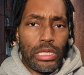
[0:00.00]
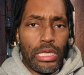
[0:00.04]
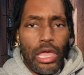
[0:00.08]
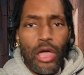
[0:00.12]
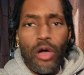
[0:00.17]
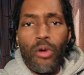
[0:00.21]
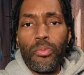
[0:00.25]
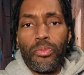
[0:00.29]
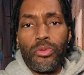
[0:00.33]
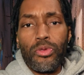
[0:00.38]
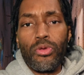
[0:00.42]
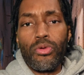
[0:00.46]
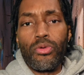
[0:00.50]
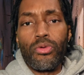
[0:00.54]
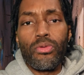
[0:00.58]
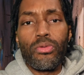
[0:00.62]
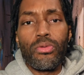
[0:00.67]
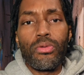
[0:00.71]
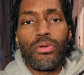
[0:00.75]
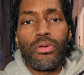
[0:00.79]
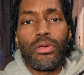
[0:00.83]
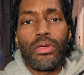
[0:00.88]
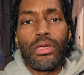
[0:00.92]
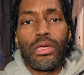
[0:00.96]
help you
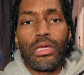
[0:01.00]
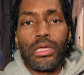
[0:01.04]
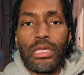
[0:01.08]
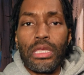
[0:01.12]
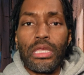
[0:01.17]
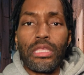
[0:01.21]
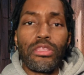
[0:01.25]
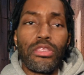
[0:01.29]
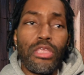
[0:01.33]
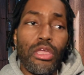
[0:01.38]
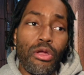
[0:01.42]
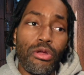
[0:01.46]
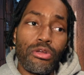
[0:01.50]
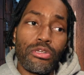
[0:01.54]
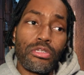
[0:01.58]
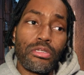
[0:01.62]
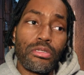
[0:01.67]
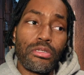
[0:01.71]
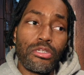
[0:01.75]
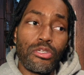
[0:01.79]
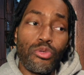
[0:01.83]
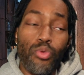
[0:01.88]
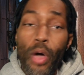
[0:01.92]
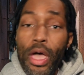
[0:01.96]
get there
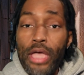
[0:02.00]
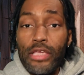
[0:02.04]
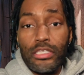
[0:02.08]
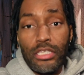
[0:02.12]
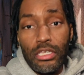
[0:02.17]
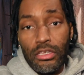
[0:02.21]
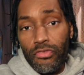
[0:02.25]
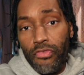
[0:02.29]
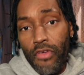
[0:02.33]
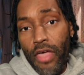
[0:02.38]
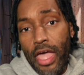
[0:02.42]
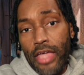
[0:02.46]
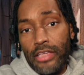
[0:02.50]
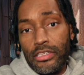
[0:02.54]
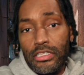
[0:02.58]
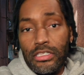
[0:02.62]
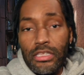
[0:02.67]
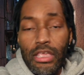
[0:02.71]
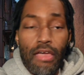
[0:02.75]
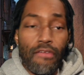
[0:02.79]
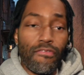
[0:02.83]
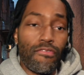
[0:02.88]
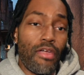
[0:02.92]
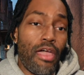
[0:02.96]
twice as fast as
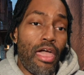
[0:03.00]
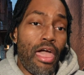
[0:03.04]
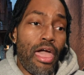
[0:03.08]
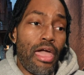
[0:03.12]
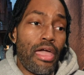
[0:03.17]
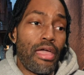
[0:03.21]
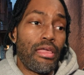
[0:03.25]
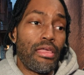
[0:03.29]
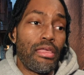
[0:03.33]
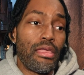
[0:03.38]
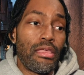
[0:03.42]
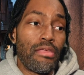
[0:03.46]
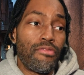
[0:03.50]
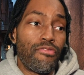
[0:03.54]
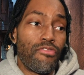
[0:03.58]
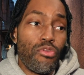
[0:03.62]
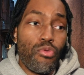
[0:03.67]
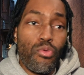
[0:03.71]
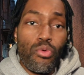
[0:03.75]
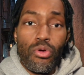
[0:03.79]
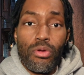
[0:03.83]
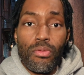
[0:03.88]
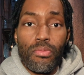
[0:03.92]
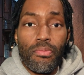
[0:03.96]
if
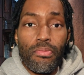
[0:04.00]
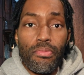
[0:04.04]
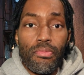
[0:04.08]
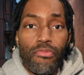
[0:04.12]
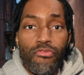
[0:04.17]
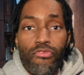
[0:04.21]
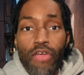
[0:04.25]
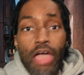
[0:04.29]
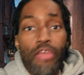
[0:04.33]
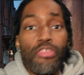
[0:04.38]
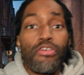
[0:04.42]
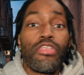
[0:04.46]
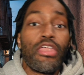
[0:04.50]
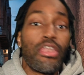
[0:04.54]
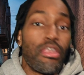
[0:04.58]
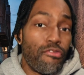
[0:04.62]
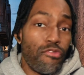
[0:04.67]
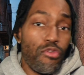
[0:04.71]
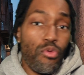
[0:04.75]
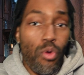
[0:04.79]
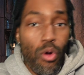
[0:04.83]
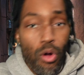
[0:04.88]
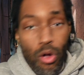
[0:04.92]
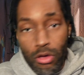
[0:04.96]
you were
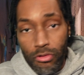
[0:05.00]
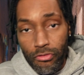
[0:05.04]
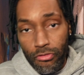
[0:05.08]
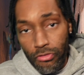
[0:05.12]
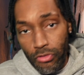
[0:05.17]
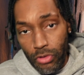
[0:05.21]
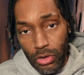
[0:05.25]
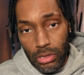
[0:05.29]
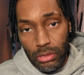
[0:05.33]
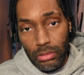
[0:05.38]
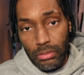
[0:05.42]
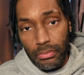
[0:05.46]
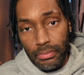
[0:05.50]
on foot.